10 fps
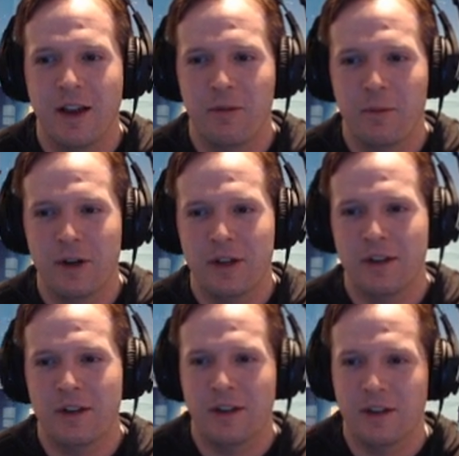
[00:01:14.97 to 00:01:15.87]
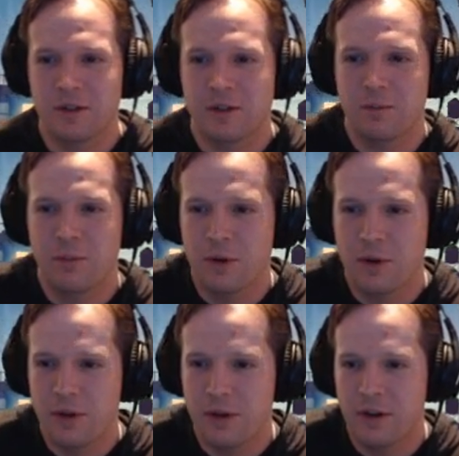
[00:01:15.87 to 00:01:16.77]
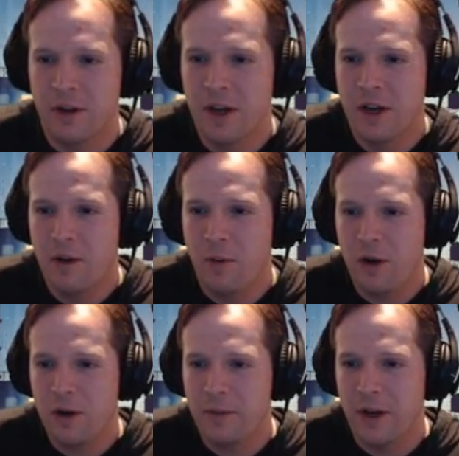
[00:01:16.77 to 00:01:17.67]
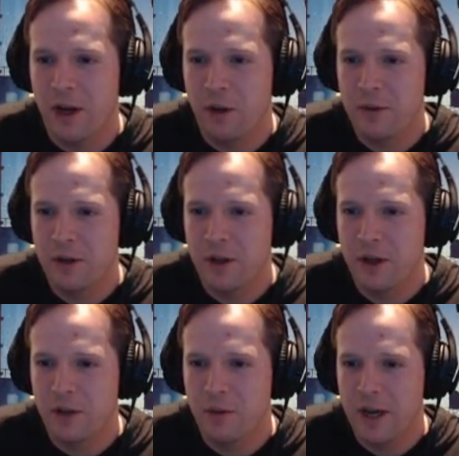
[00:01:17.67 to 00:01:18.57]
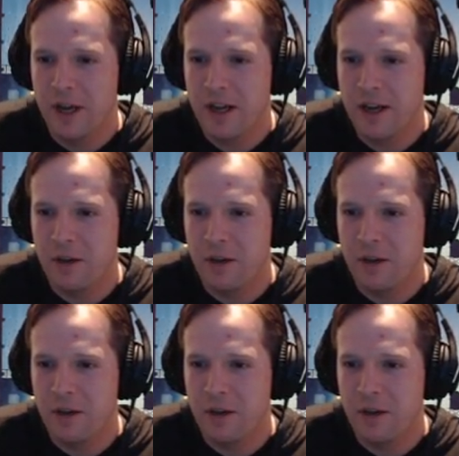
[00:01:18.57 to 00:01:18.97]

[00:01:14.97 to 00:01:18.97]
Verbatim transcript: everybody is more than welcome to help me along the way.